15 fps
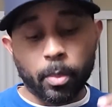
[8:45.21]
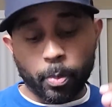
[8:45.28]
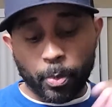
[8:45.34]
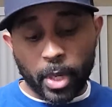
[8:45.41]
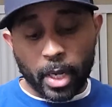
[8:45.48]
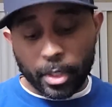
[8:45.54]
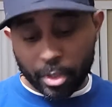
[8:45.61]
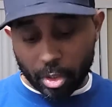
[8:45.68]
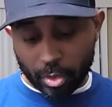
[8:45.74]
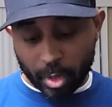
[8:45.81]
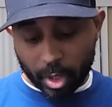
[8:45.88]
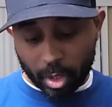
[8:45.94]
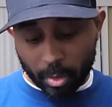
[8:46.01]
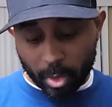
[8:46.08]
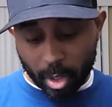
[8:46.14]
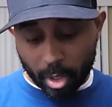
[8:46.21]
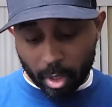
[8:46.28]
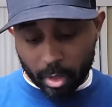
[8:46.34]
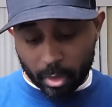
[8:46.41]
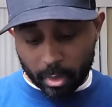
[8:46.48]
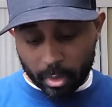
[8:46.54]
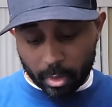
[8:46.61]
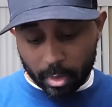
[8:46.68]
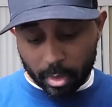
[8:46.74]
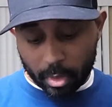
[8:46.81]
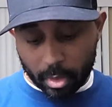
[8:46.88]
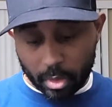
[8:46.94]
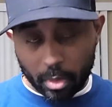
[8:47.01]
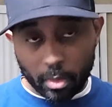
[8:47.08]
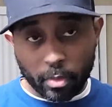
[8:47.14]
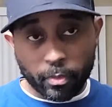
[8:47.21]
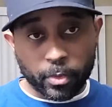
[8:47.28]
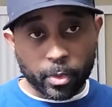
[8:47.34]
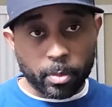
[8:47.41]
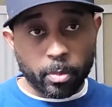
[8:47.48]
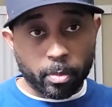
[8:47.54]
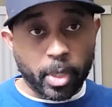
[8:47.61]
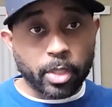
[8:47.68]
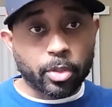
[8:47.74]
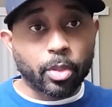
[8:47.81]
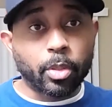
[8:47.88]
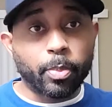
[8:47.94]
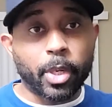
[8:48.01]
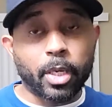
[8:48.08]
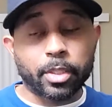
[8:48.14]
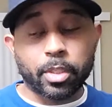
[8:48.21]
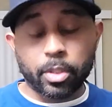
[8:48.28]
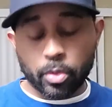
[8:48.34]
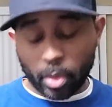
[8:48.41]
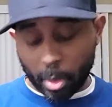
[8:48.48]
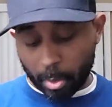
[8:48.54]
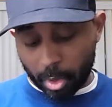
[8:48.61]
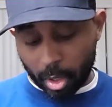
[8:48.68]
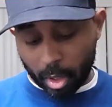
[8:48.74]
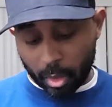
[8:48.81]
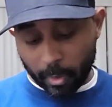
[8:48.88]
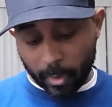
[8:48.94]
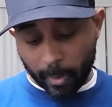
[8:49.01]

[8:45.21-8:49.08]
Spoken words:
polish the trigger bar. Make sure you polish the trigger bar.